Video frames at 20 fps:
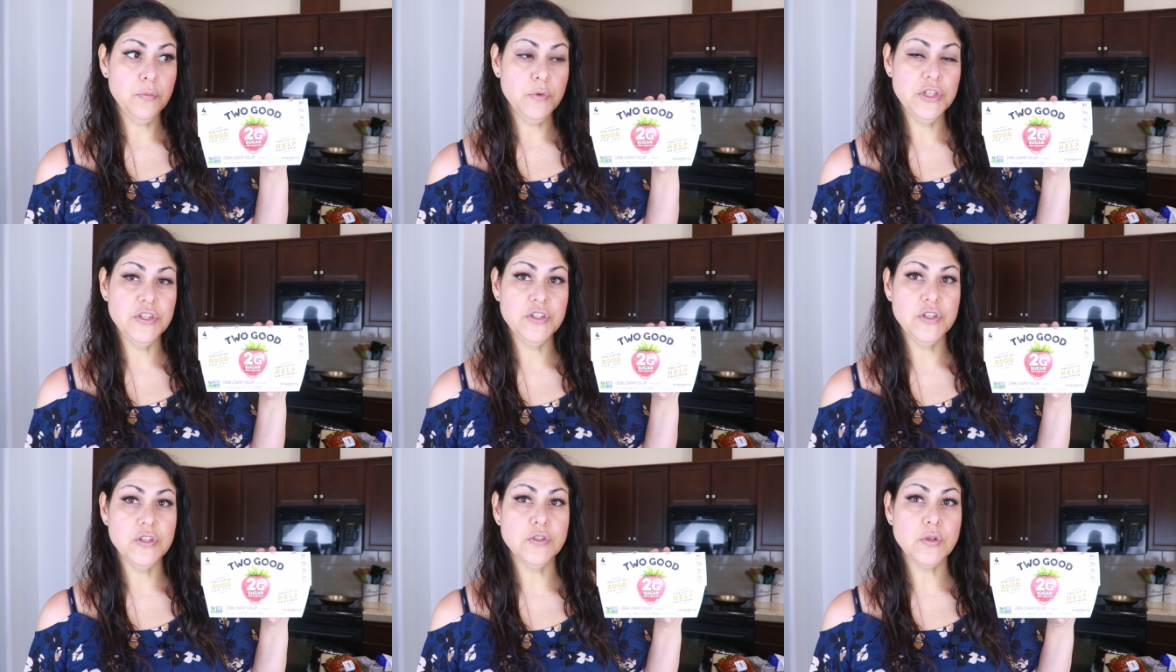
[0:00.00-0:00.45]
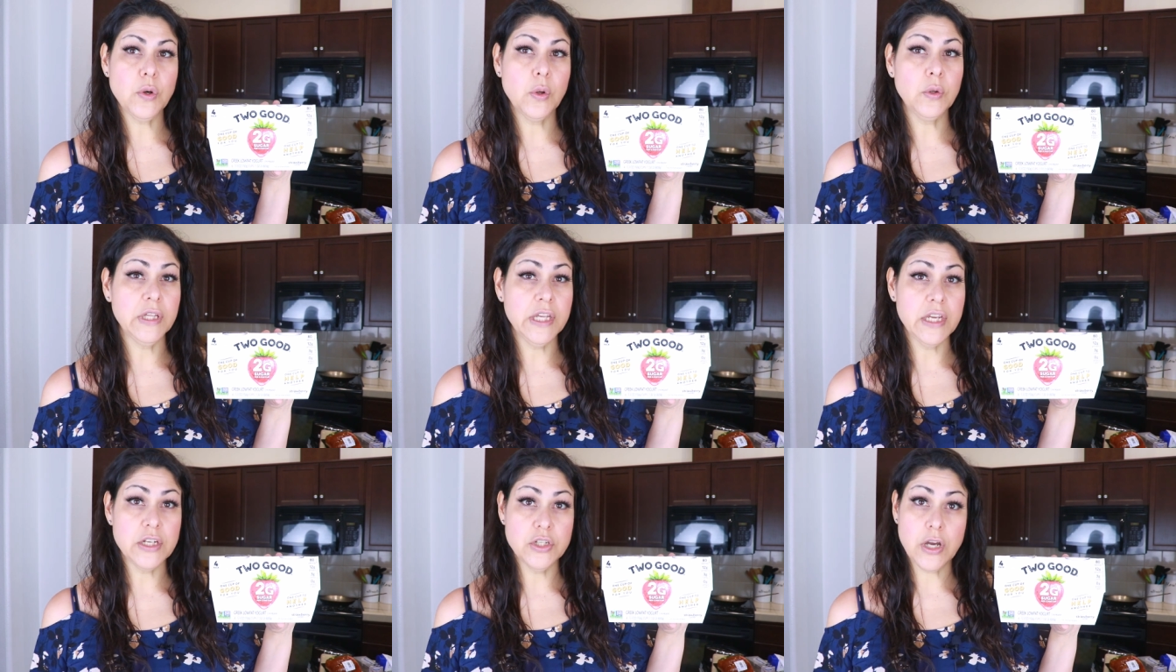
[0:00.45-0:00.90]
which is
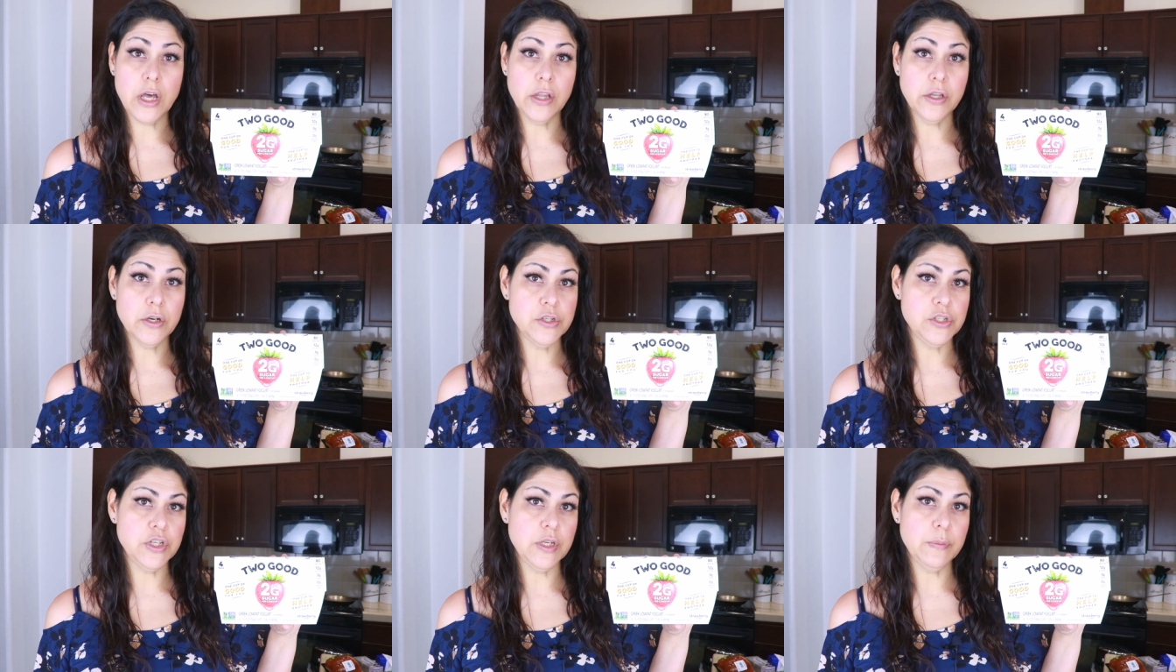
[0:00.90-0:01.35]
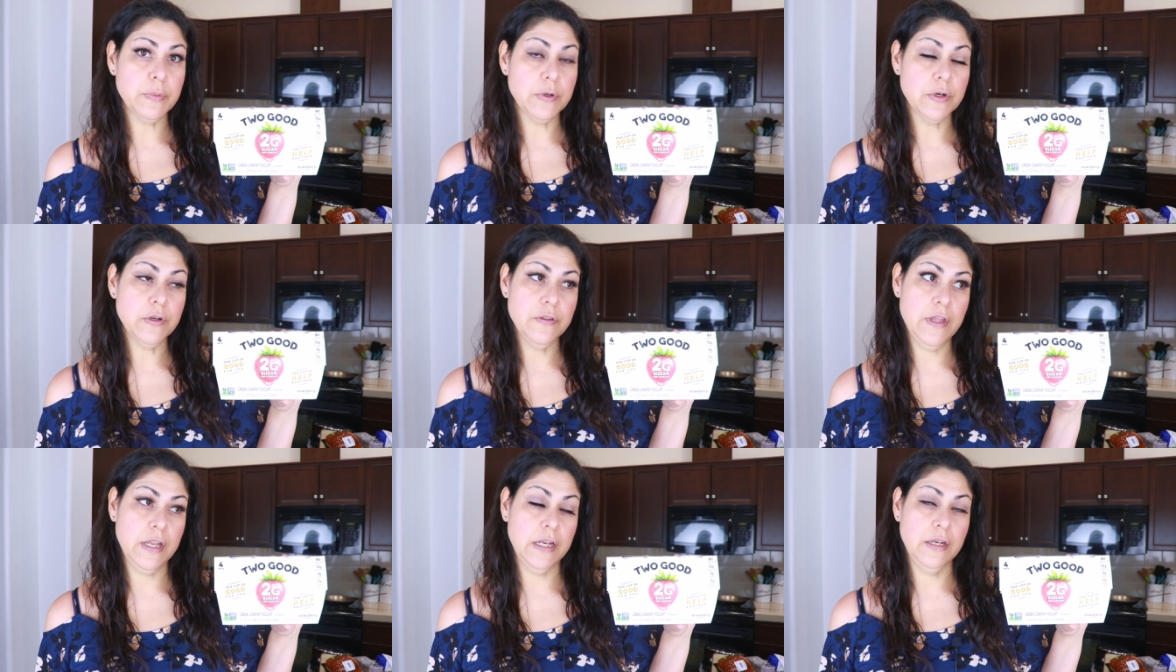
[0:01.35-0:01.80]
only a dollar
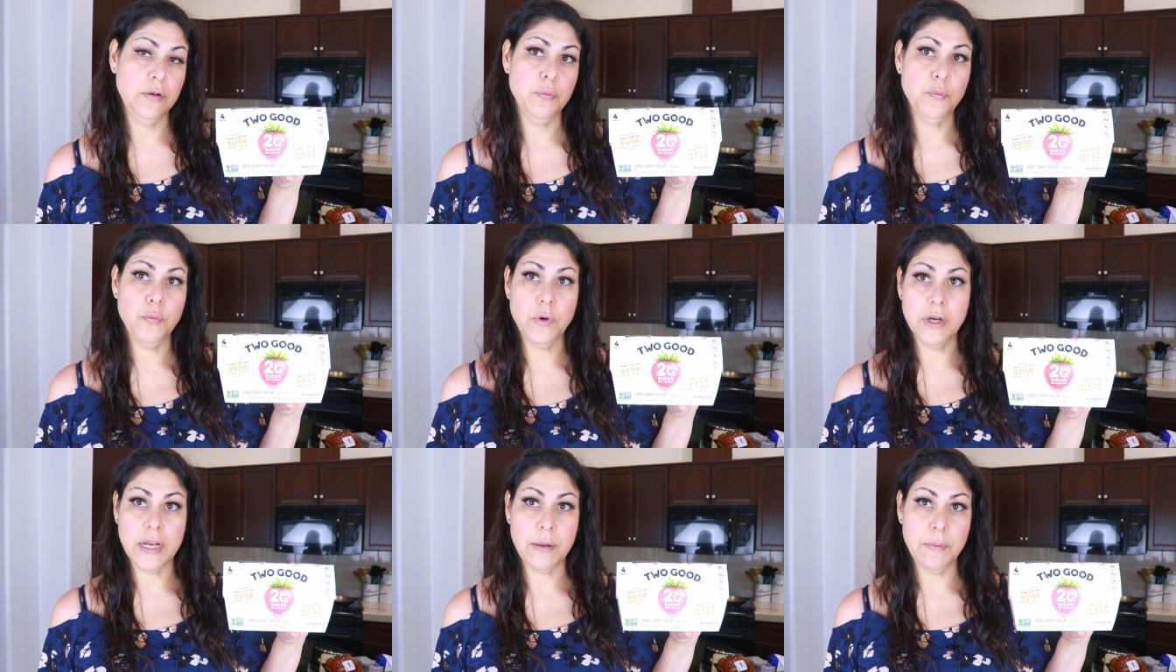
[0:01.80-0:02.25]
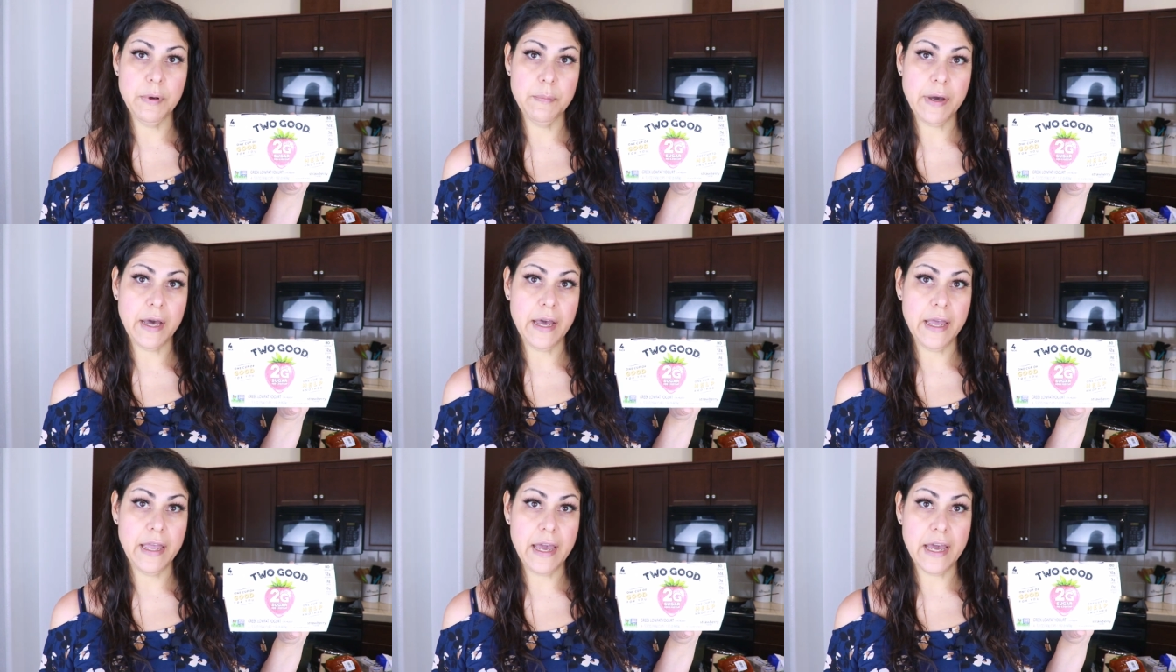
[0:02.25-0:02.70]
cheaper than what I would
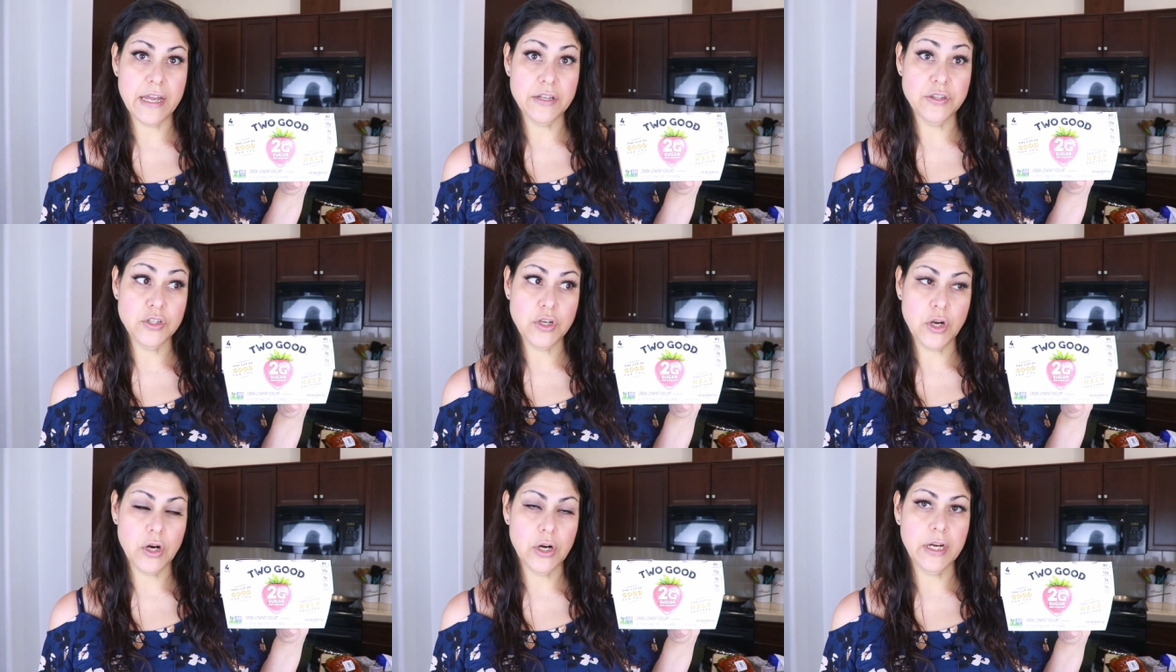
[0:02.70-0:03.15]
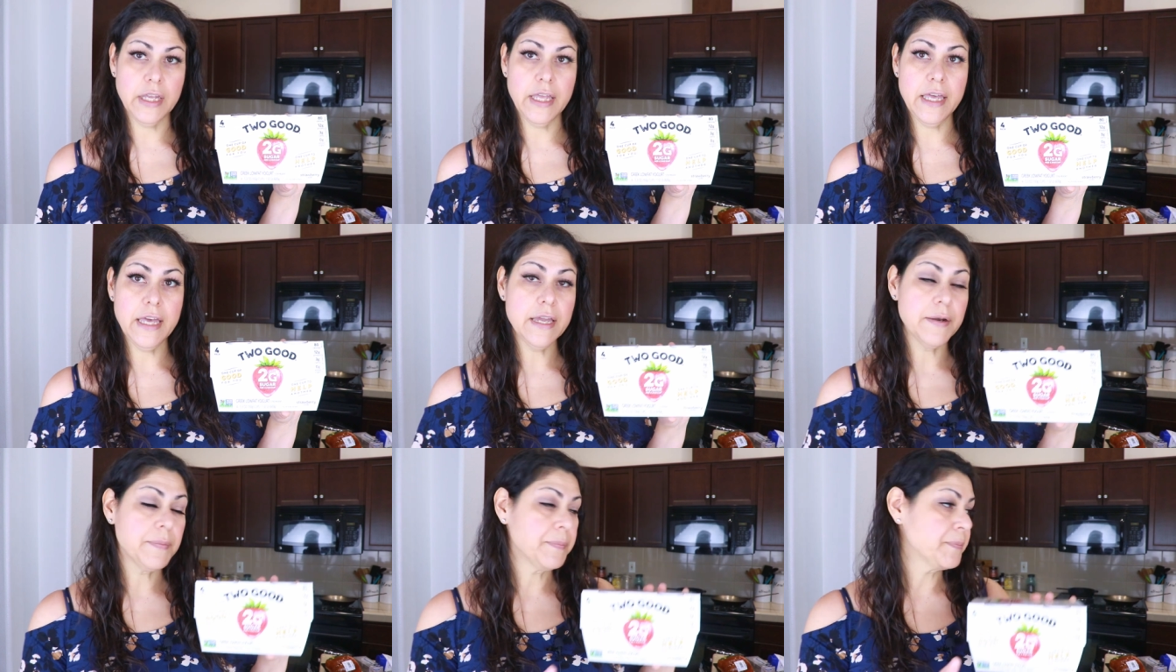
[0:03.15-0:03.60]
buy at
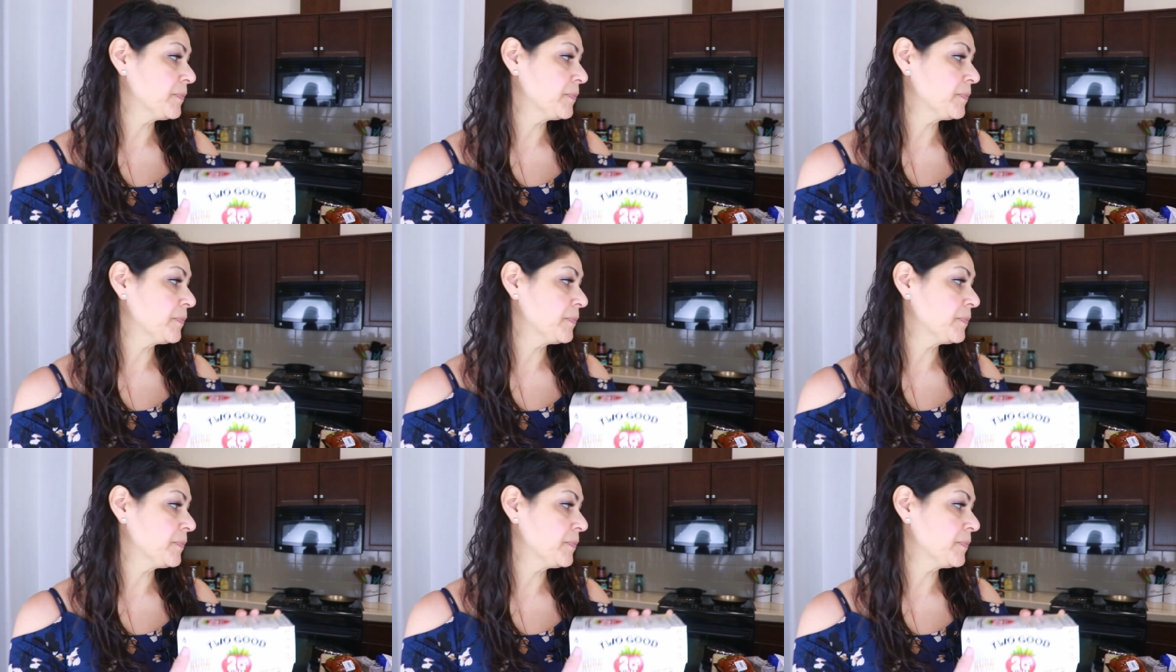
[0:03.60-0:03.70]
Target.